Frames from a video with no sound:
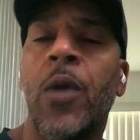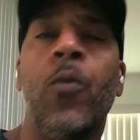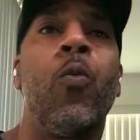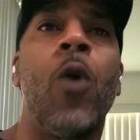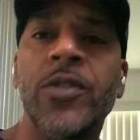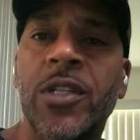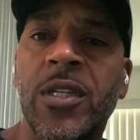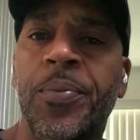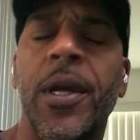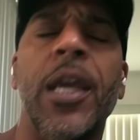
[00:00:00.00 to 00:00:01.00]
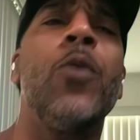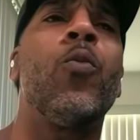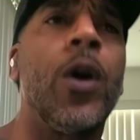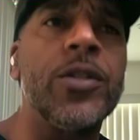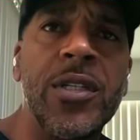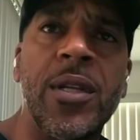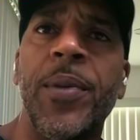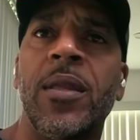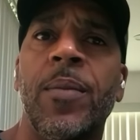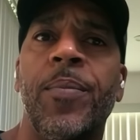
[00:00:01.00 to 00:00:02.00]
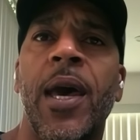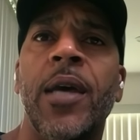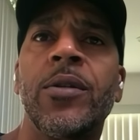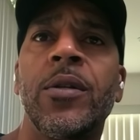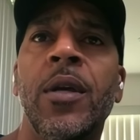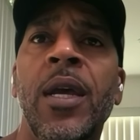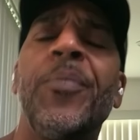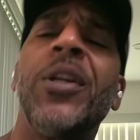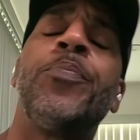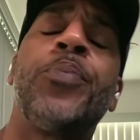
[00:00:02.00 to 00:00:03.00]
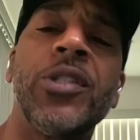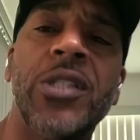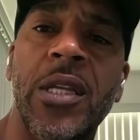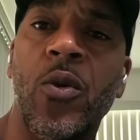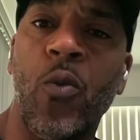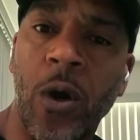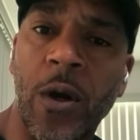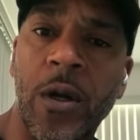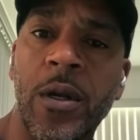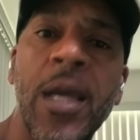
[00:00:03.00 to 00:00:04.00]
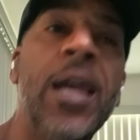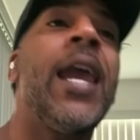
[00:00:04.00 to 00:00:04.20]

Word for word: He wants to play. He wants to be the best. But he puts in the work.